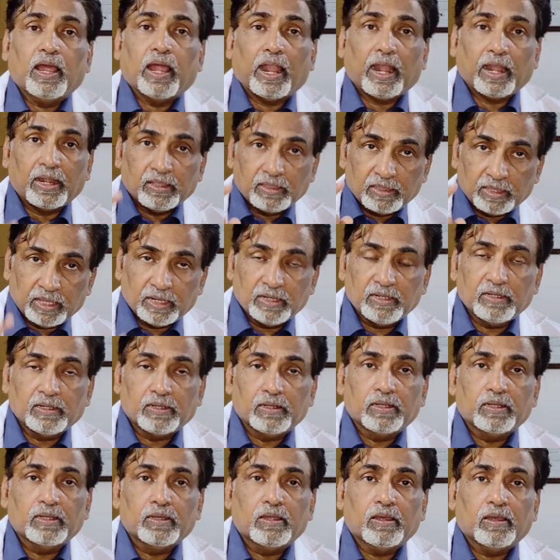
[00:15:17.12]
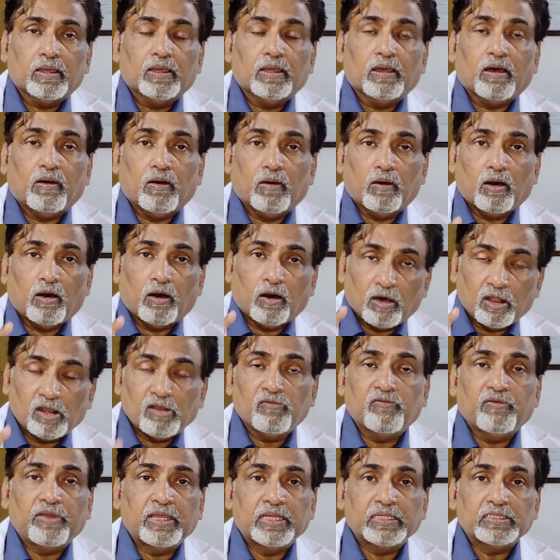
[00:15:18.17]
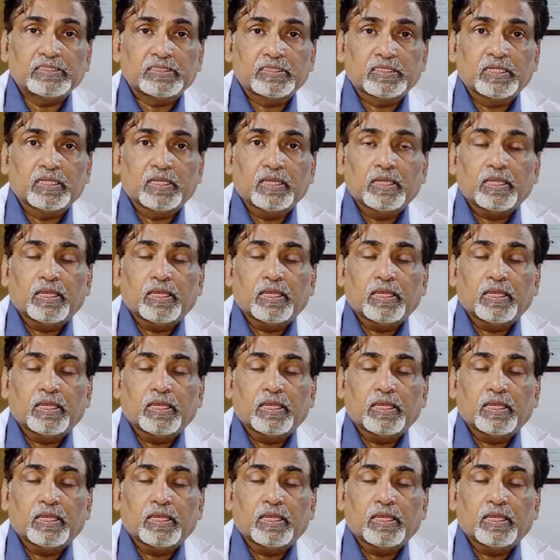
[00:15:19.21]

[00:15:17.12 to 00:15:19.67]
and then always